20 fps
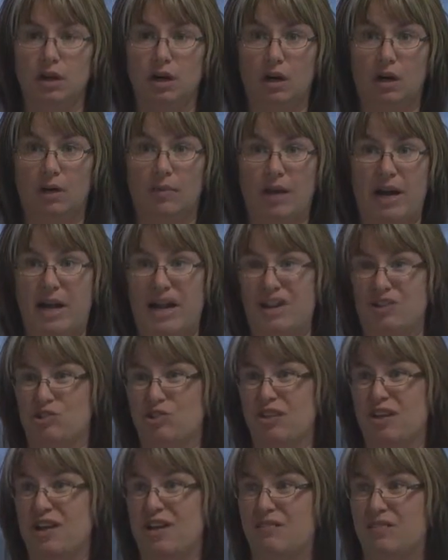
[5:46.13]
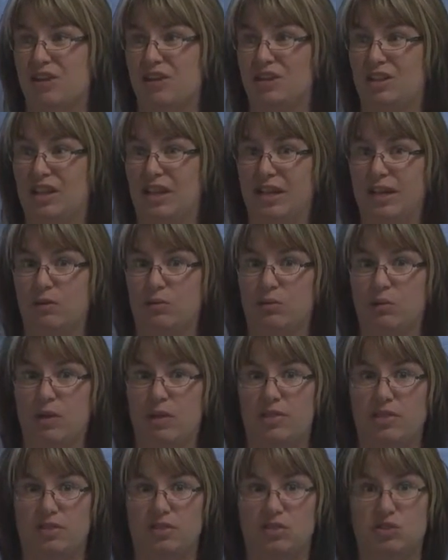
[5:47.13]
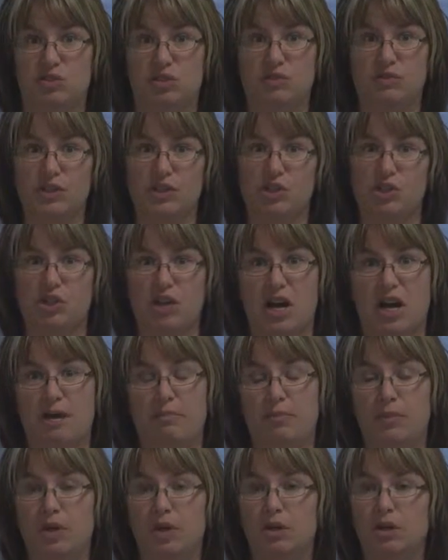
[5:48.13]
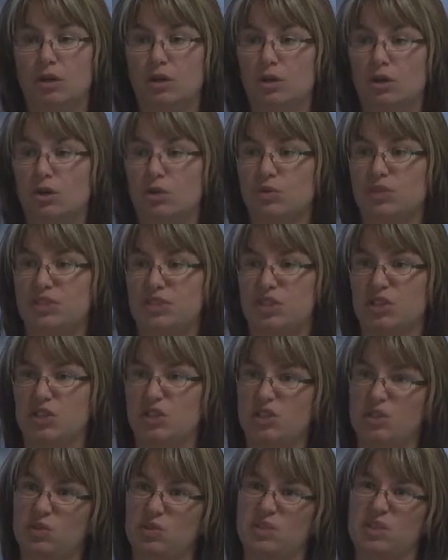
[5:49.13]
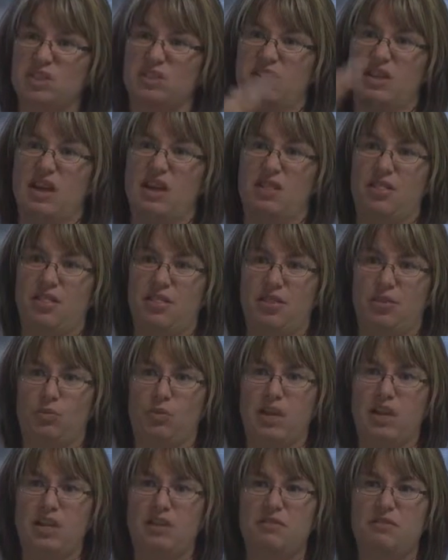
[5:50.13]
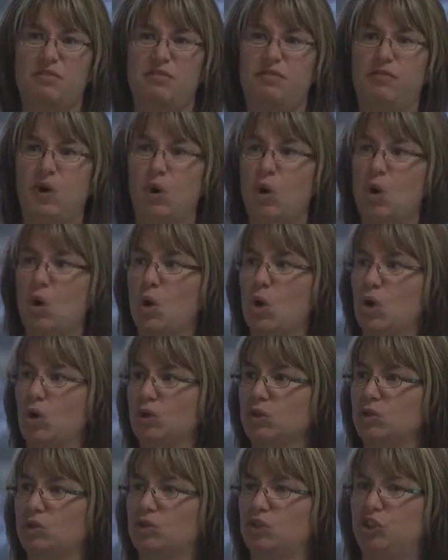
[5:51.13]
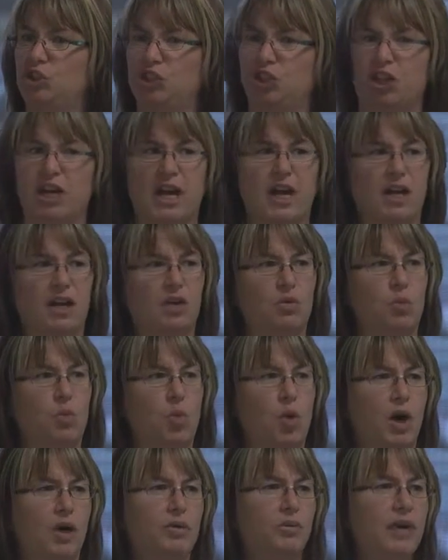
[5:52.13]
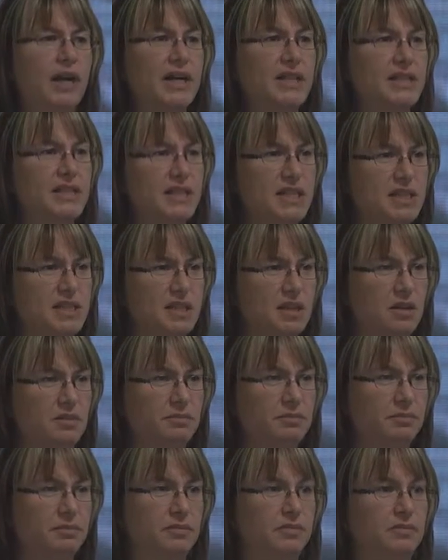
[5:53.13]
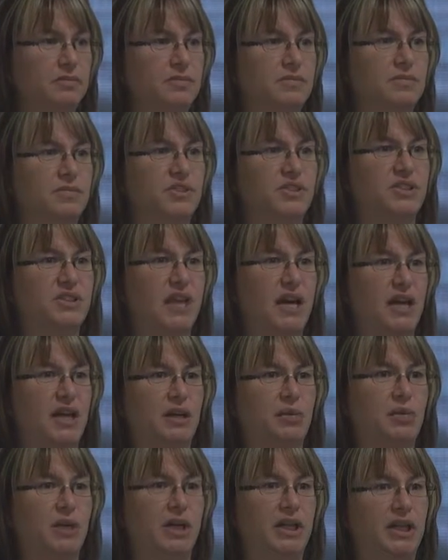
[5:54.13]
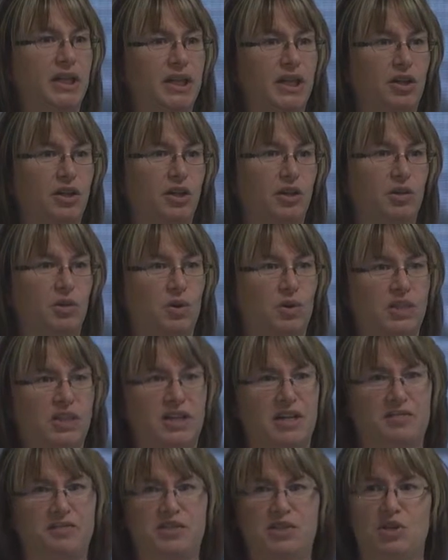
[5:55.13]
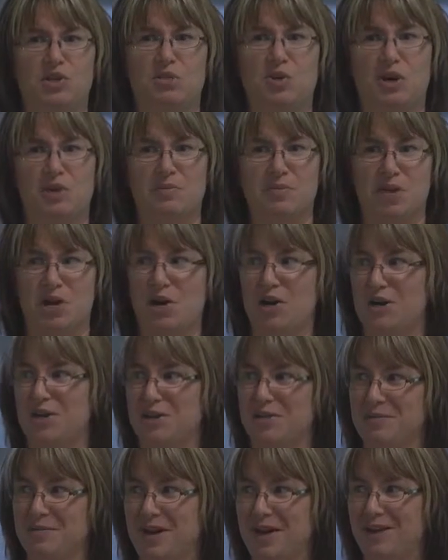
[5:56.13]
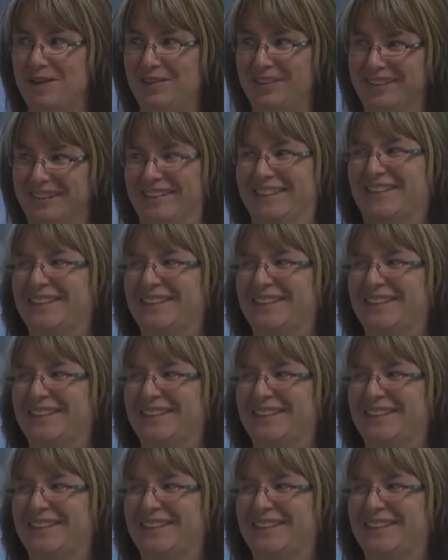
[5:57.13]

I actually have a client with a service shop who still uses that three-fold check one-write system. Is anyone in here old enough to know what I'm talking about?